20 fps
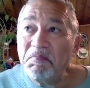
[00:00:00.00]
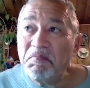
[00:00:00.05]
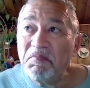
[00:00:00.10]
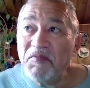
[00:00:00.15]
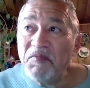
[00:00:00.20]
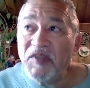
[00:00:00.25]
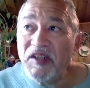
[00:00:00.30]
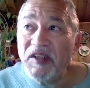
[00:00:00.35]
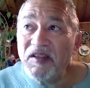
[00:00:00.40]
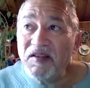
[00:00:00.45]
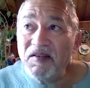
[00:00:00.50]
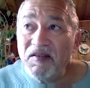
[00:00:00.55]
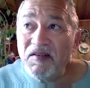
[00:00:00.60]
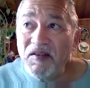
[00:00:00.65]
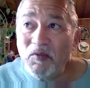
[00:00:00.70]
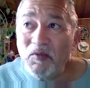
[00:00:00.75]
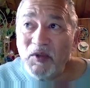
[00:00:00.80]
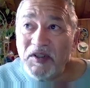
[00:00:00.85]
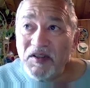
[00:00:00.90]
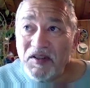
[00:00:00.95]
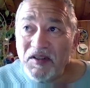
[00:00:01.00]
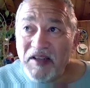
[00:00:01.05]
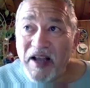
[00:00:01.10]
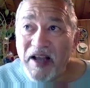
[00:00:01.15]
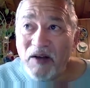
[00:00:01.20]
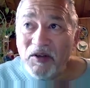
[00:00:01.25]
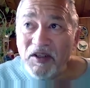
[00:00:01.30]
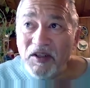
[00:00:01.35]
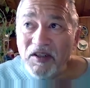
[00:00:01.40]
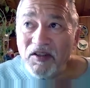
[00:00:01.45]
it was
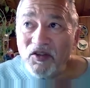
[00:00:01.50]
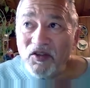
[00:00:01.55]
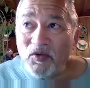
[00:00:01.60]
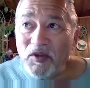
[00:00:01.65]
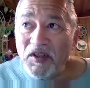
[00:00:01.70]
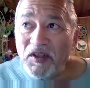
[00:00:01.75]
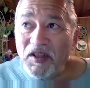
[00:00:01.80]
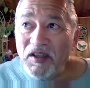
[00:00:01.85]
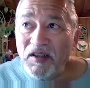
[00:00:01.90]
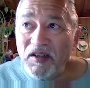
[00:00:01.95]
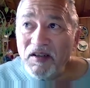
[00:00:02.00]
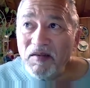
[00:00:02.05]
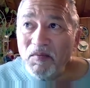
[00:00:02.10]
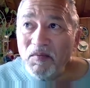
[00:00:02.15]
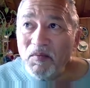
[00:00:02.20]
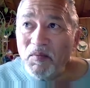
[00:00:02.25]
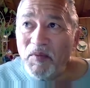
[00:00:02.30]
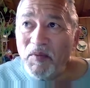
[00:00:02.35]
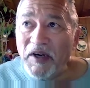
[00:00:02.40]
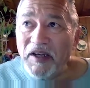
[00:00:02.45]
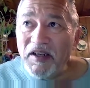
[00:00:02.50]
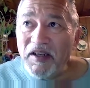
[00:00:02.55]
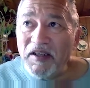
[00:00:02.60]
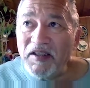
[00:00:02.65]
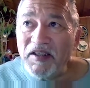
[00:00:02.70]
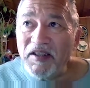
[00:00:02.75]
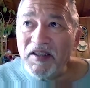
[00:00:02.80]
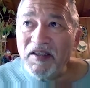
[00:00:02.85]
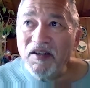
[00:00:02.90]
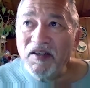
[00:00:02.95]
sounded intriguing, but it
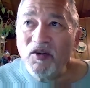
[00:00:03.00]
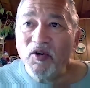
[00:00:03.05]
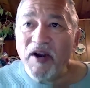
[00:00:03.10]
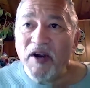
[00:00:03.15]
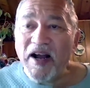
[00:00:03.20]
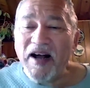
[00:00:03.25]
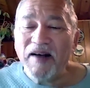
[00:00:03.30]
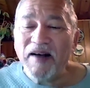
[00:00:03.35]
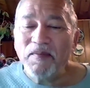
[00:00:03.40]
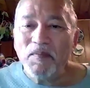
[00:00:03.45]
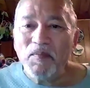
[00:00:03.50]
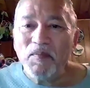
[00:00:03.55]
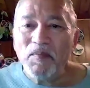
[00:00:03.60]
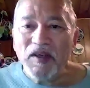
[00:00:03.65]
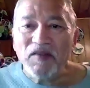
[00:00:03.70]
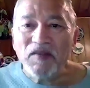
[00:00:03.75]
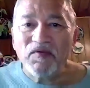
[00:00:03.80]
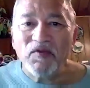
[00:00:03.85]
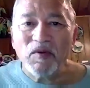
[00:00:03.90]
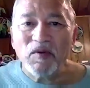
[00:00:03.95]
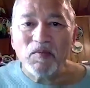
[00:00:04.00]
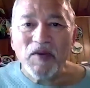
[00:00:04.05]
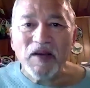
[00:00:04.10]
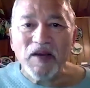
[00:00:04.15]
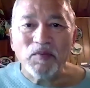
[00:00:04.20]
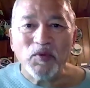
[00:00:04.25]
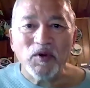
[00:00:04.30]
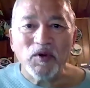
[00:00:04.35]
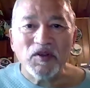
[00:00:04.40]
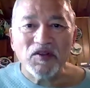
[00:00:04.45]
didn't grab me from my
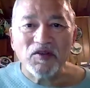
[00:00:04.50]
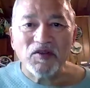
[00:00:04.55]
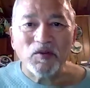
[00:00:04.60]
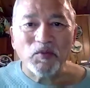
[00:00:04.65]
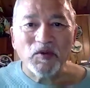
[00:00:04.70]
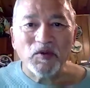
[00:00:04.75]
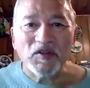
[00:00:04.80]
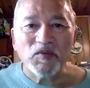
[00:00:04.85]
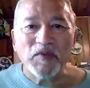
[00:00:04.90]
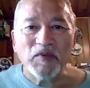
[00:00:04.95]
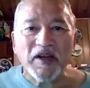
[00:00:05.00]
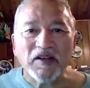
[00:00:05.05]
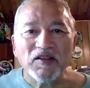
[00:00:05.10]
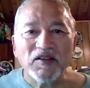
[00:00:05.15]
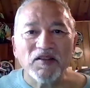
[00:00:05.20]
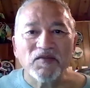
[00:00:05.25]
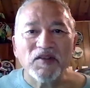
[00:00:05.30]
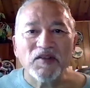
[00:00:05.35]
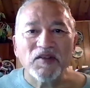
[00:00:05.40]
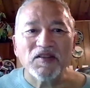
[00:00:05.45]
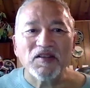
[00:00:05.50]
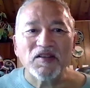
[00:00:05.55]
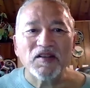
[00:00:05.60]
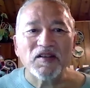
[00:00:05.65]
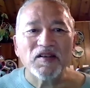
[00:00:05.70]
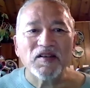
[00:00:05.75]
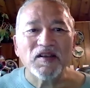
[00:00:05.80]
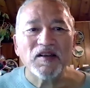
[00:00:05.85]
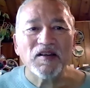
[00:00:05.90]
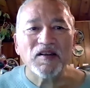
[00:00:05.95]
personal perspective as
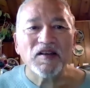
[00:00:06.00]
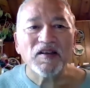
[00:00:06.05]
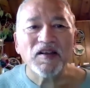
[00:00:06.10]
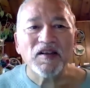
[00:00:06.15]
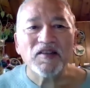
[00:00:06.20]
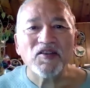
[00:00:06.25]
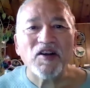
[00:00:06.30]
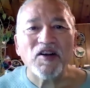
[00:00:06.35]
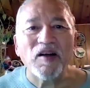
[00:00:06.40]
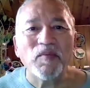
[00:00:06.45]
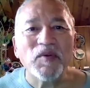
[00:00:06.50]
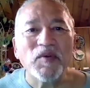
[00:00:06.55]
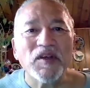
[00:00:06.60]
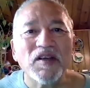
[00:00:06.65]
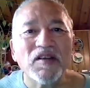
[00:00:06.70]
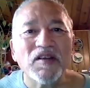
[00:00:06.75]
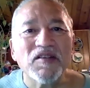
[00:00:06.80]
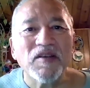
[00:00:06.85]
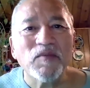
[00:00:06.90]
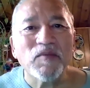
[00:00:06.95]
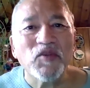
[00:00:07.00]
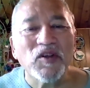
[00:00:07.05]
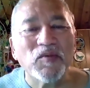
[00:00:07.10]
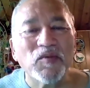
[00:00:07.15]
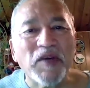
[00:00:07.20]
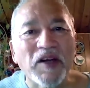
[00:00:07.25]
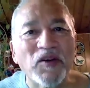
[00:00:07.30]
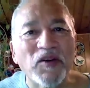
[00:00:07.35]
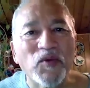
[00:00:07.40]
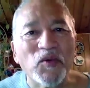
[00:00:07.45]
a, a topic, a subject
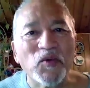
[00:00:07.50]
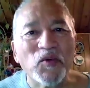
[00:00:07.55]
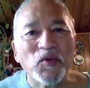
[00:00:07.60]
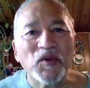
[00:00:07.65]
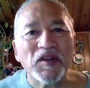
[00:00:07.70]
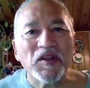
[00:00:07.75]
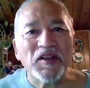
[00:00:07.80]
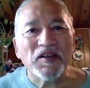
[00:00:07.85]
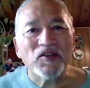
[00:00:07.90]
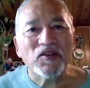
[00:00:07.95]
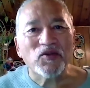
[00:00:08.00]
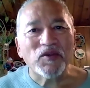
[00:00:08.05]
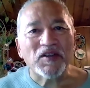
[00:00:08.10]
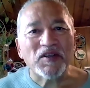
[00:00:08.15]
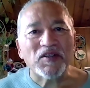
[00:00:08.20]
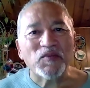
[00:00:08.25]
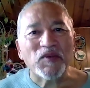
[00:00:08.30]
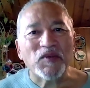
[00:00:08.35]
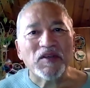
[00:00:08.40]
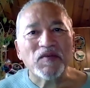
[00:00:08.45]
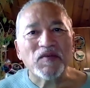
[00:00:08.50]
matter that would really interest me.